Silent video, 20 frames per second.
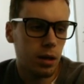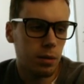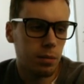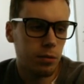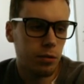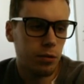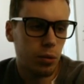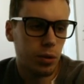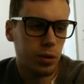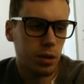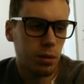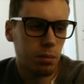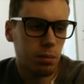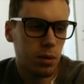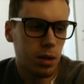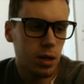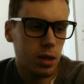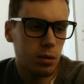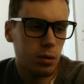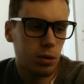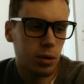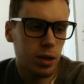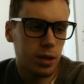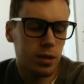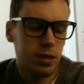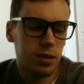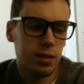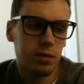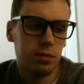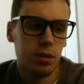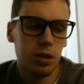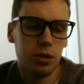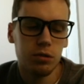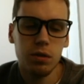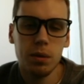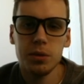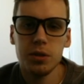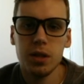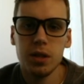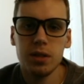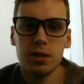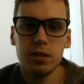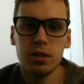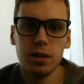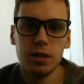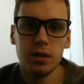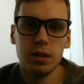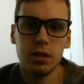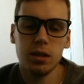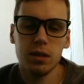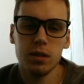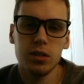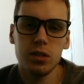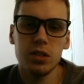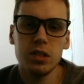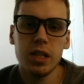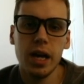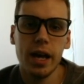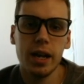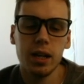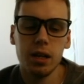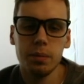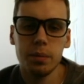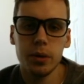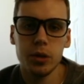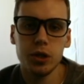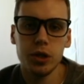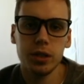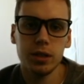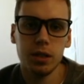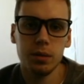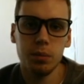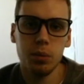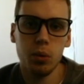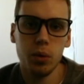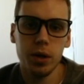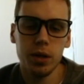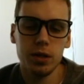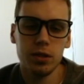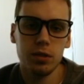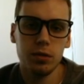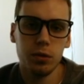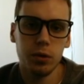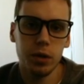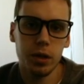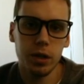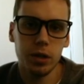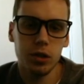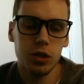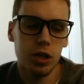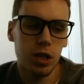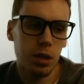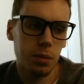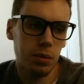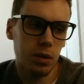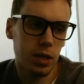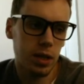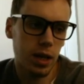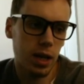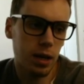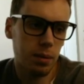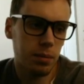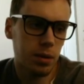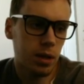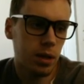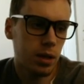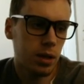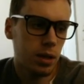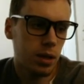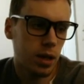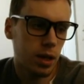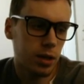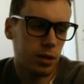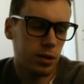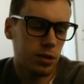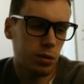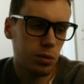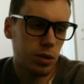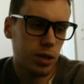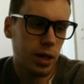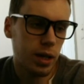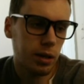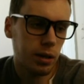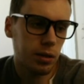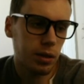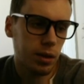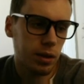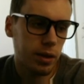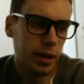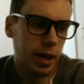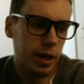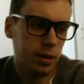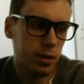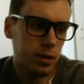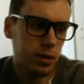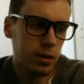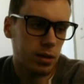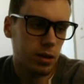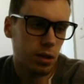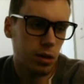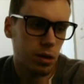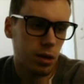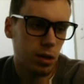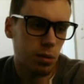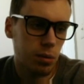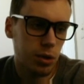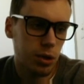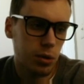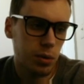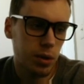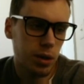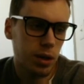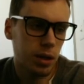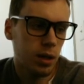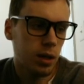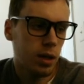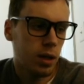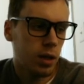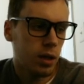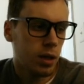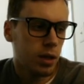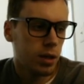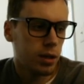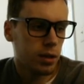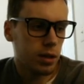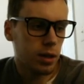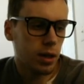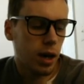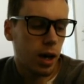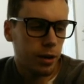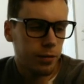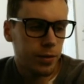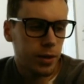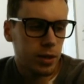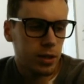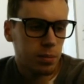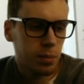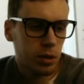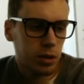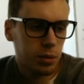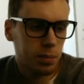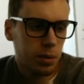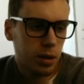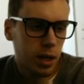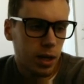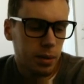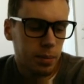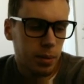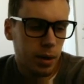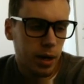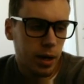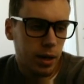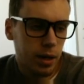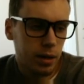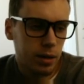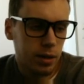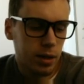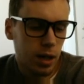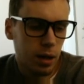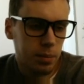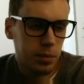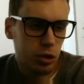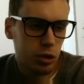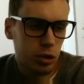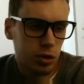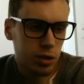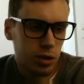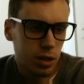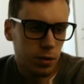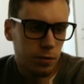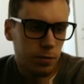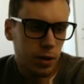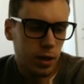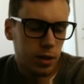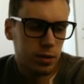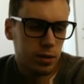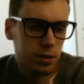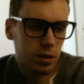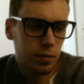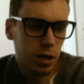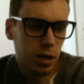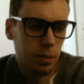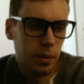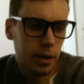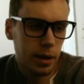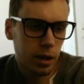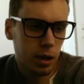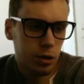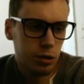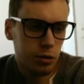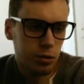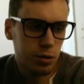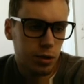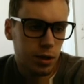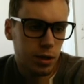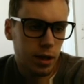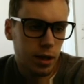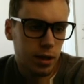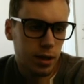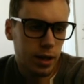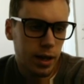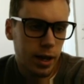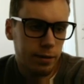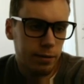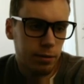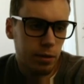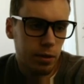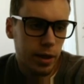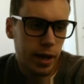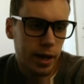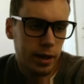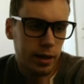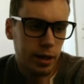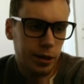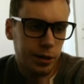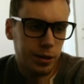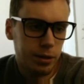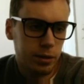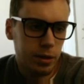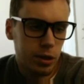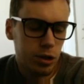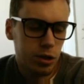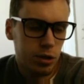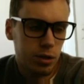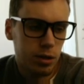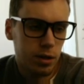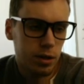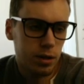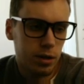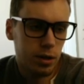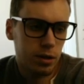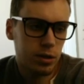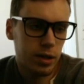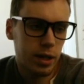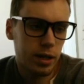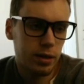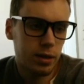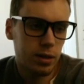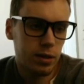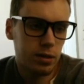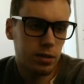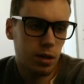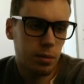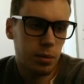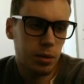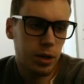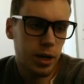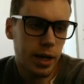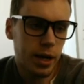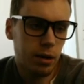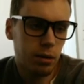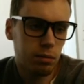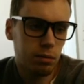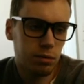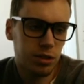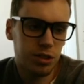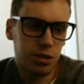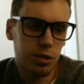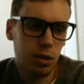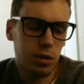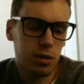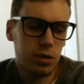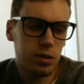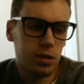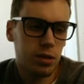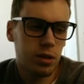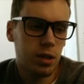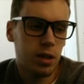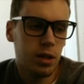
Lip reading: For the mean, this represents like the static projected points for each team of the game, and so to calculate that in this scenario, we're doing the offense multiplied by the opposition defense divided by 100, and then after that calculation, this number now results